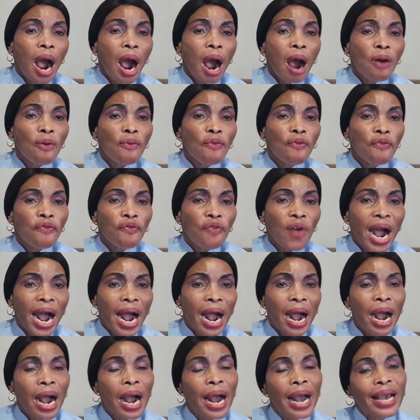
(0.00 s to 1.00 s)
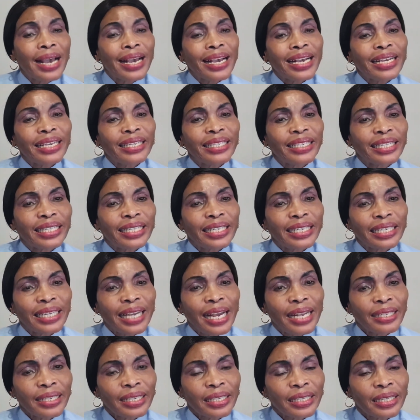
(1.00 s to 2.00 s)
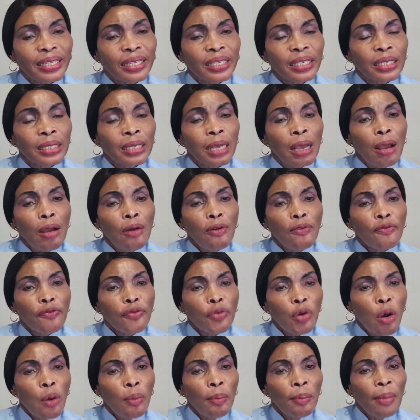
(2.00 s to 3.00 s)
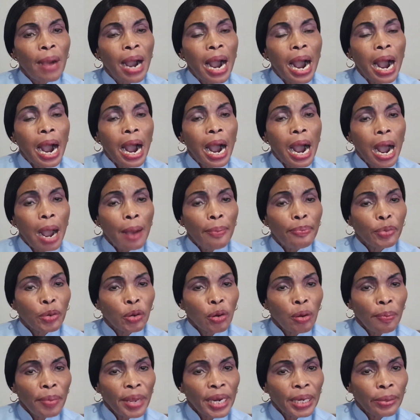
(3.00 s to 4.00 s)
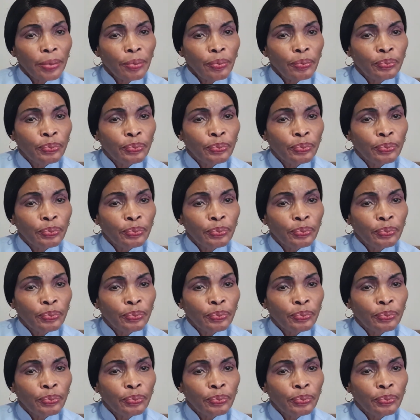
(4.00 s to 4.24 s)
how far is the testis from abdomen.